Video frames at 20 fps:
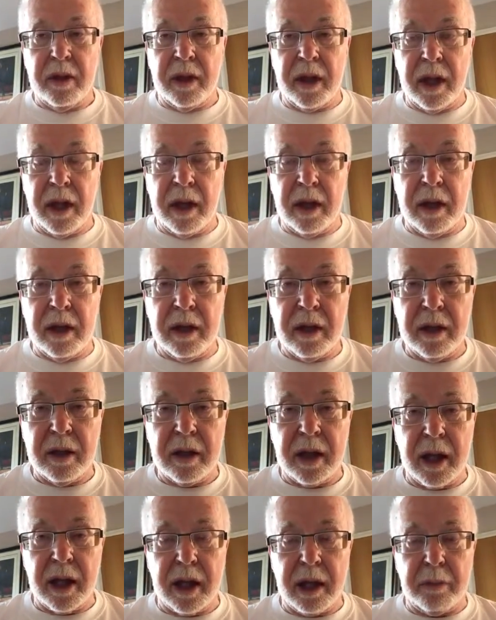There
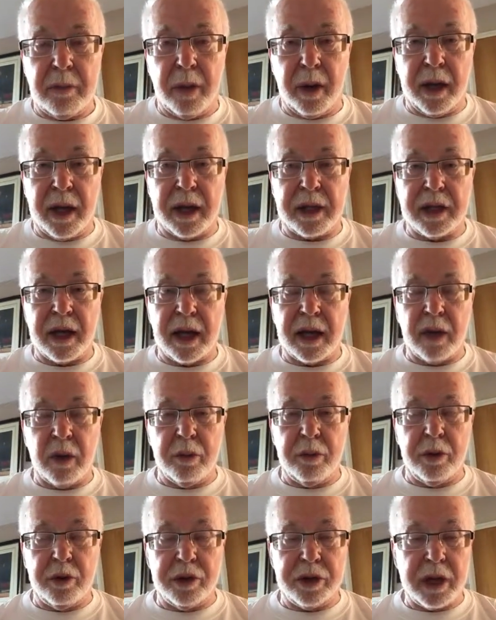they play
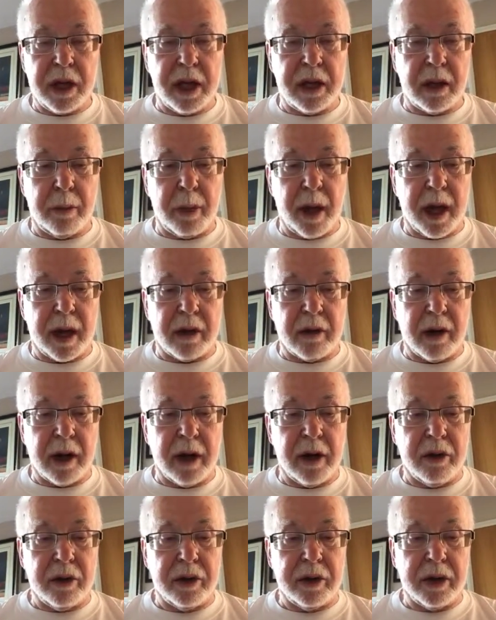tango music in the
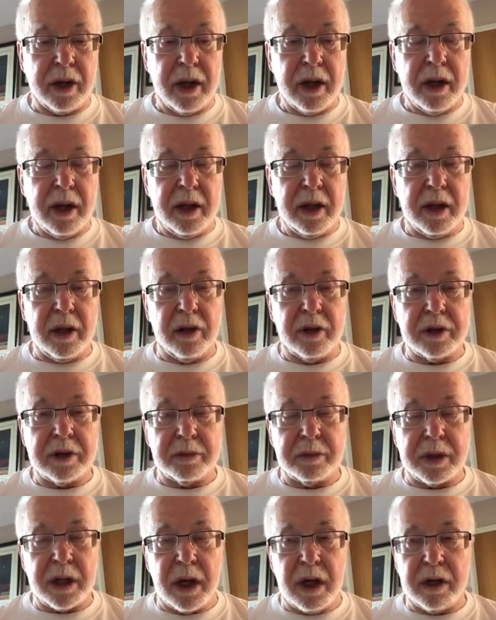background, there are
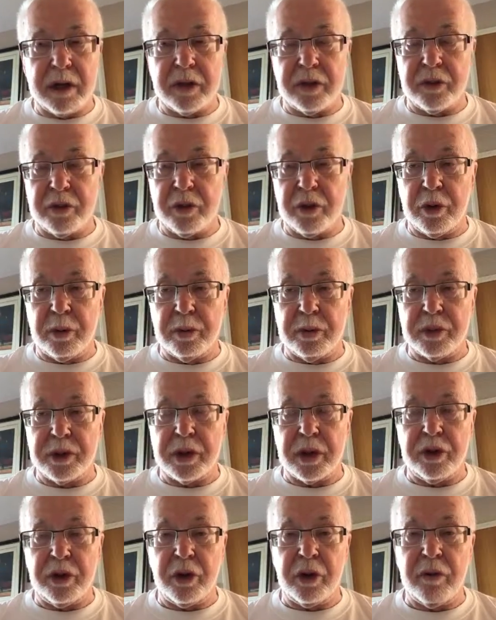some darkened
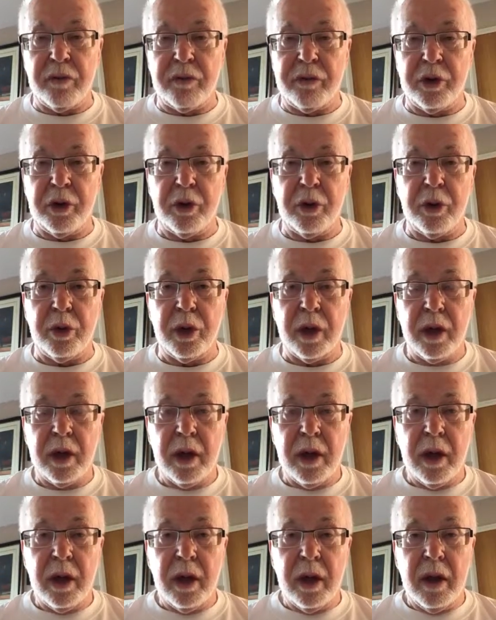rooms and you can view
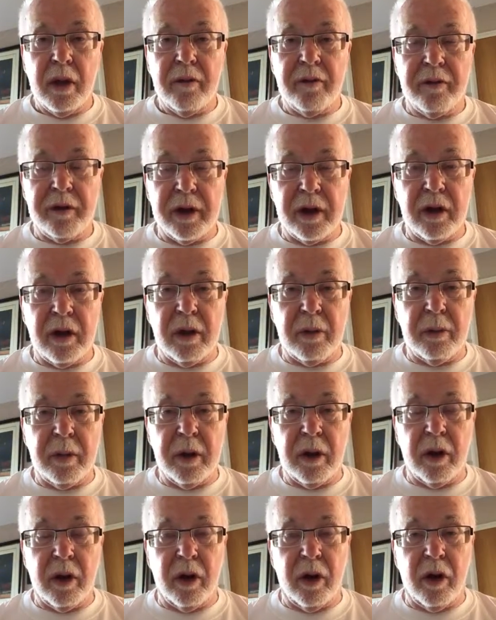
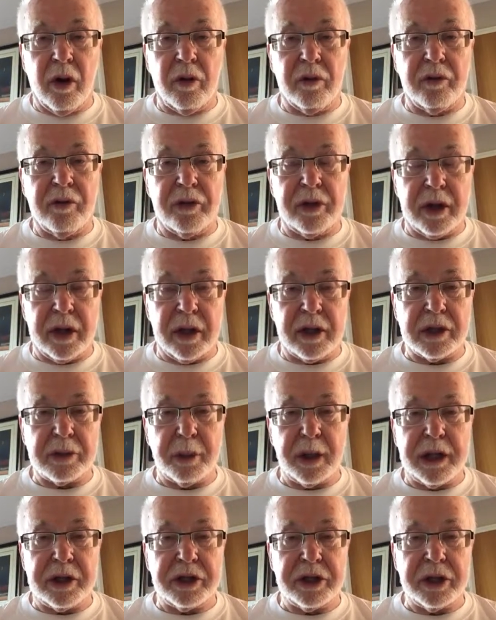film of the
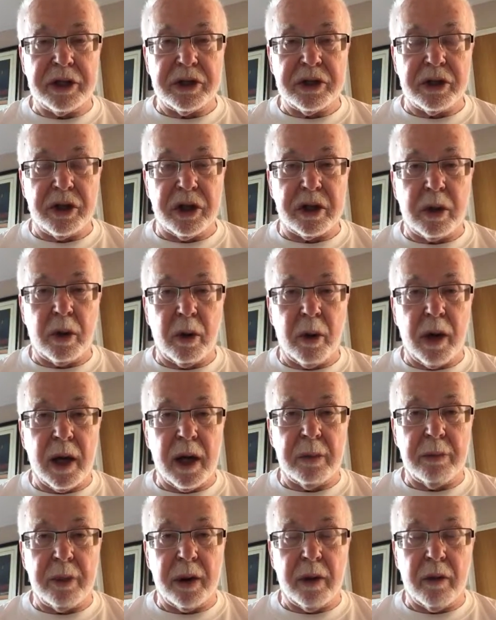speeches that
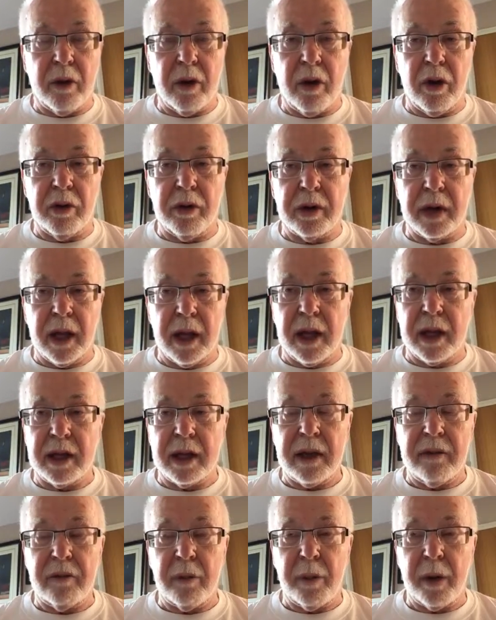Juan Perón
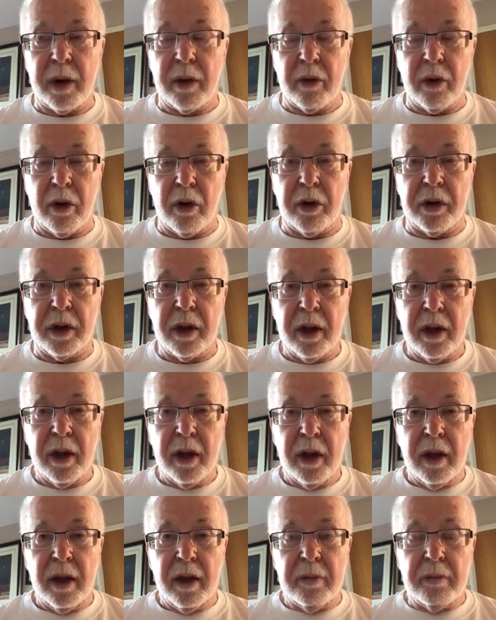and Eva Perón
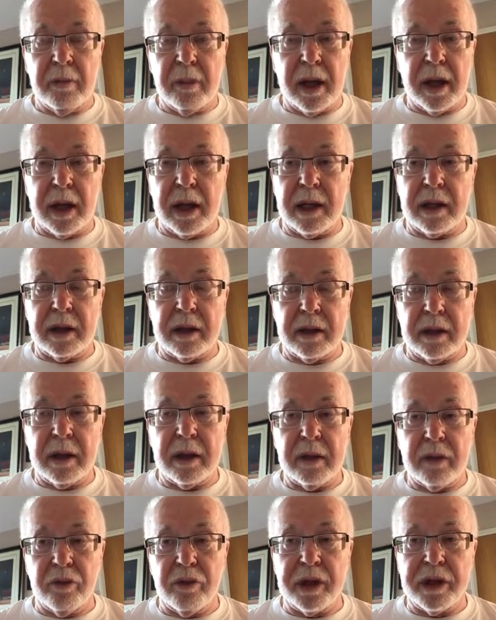made,
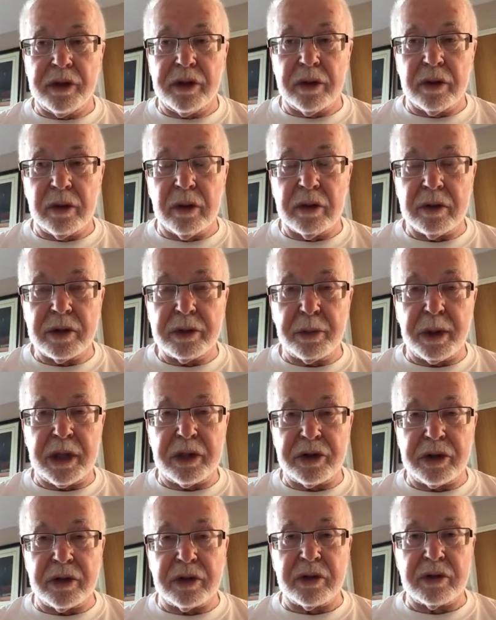the original
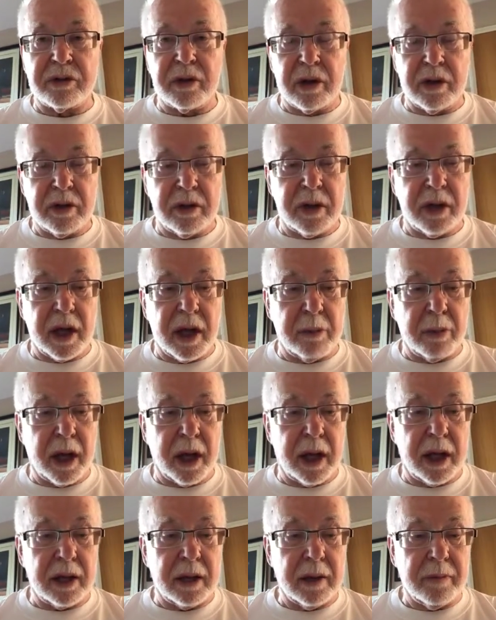speeches that they
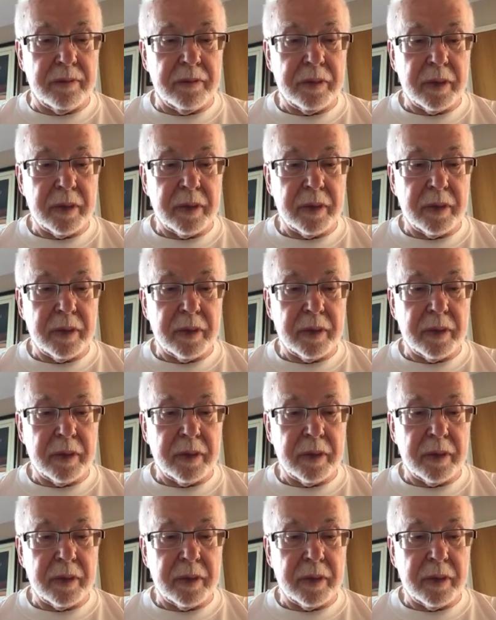made.